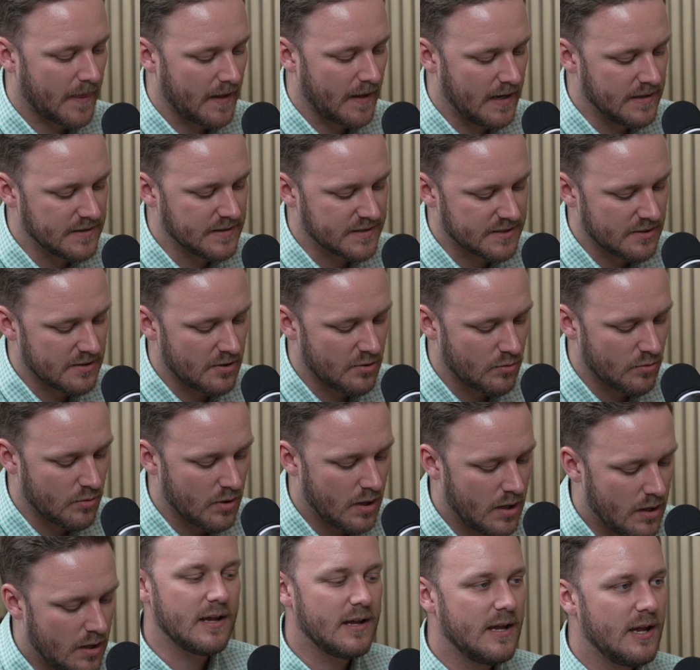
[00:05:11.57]
And so
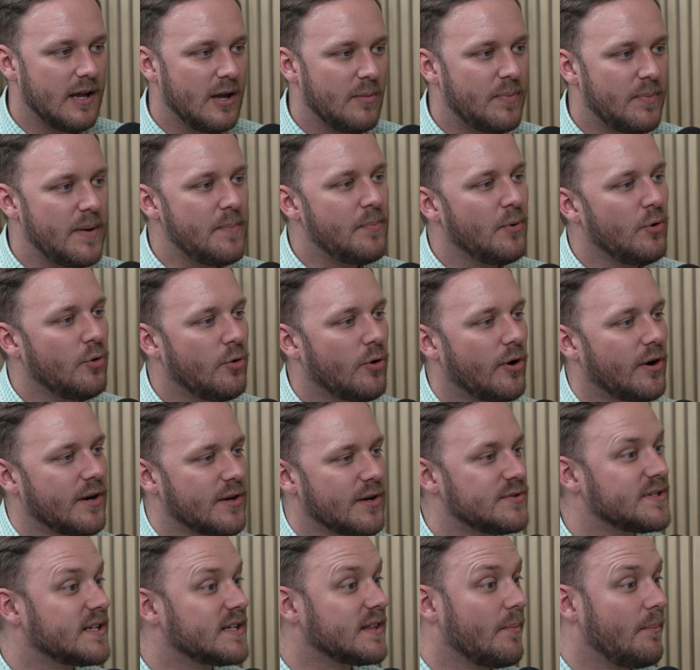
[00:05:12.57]
people who are
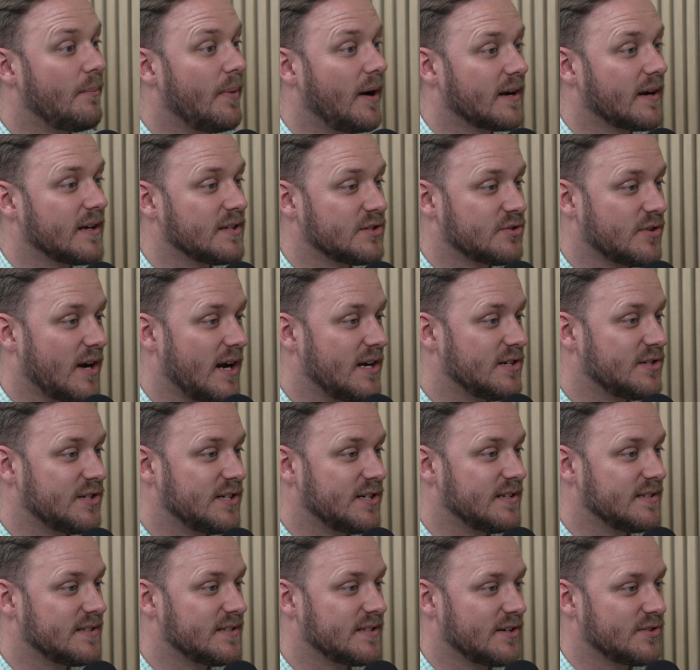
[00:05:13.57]
using the bucket strategy
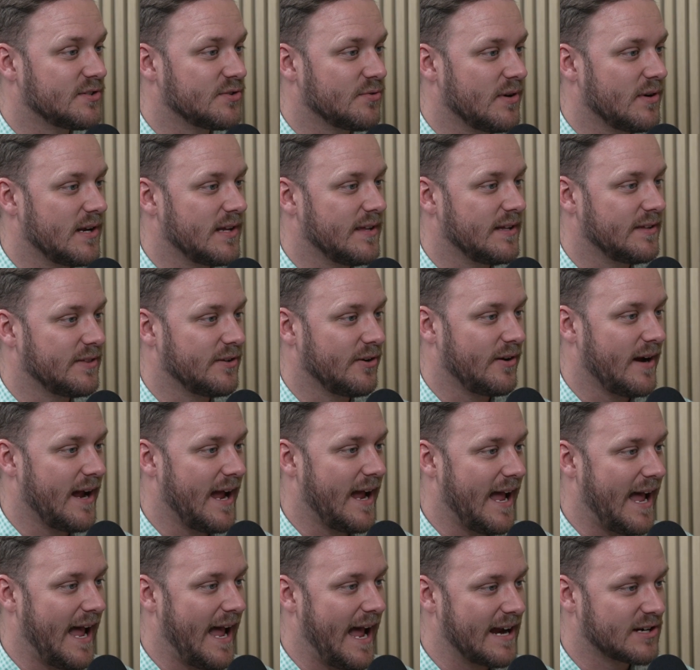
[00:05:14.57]
in such a way that they're
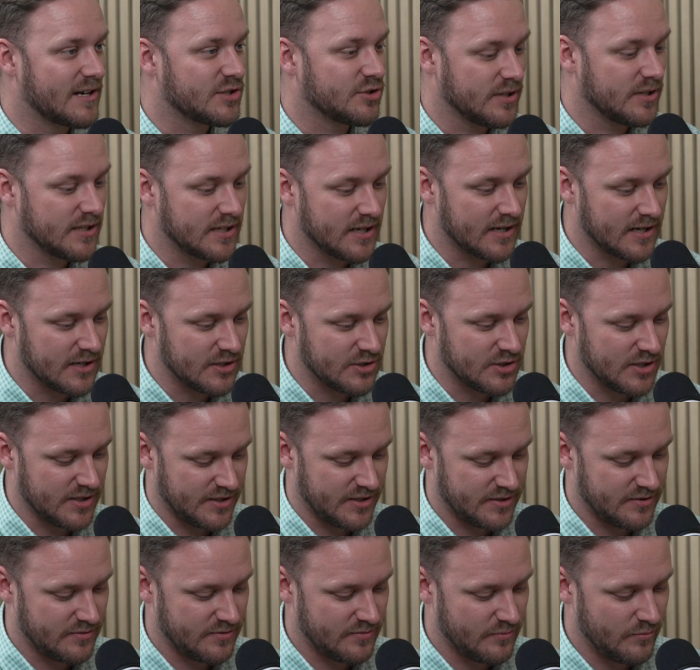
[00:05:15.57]
actually going to
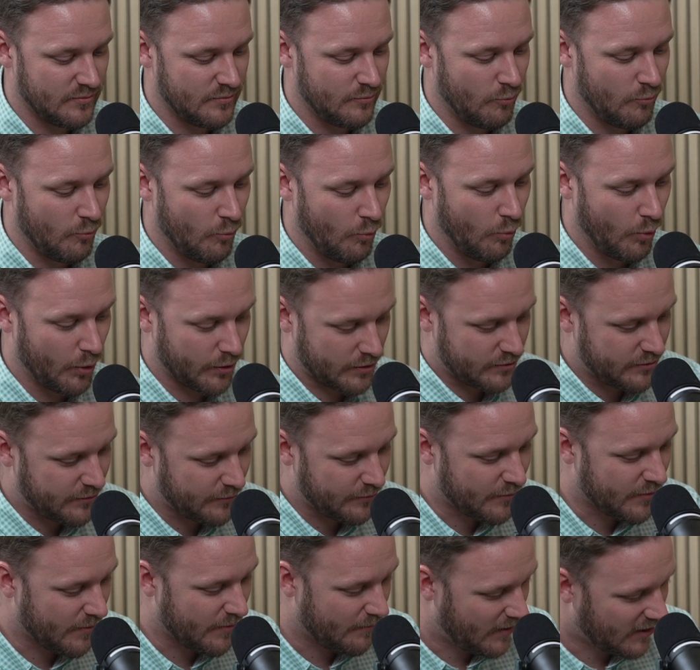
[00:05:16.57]
just work
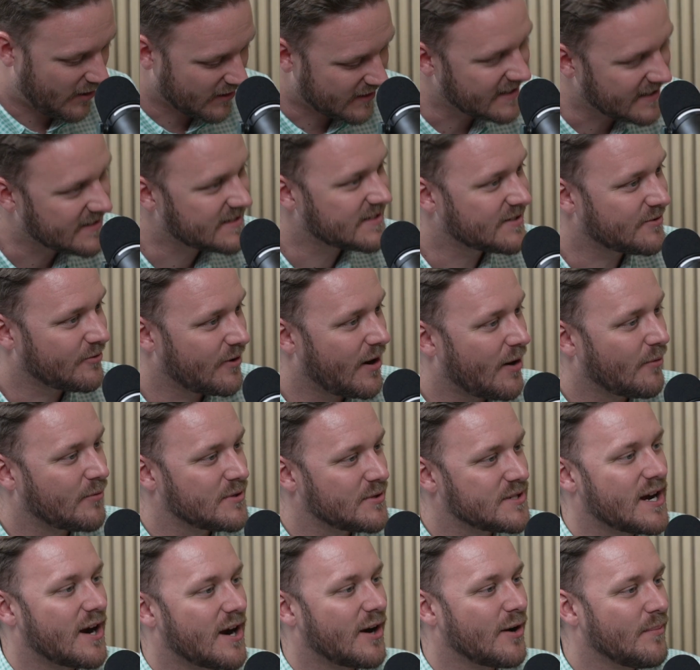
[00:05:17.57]
through the buckets throughout
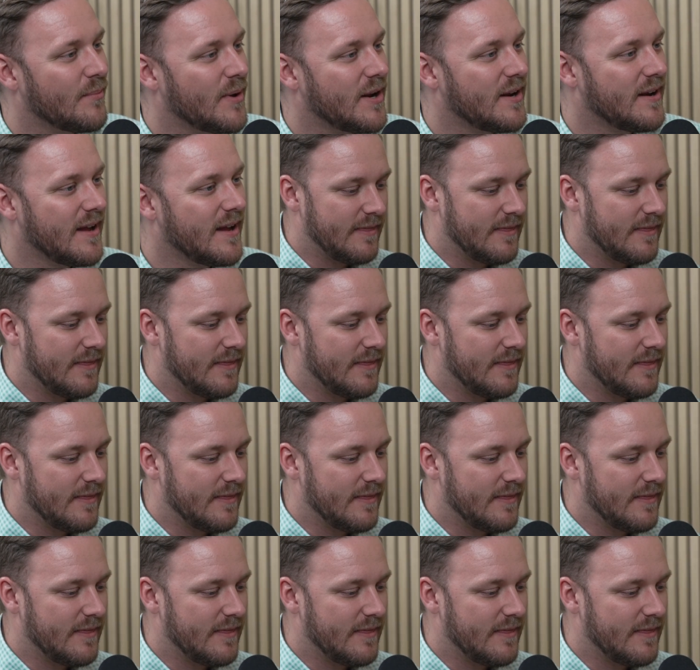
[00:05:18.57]
retirement,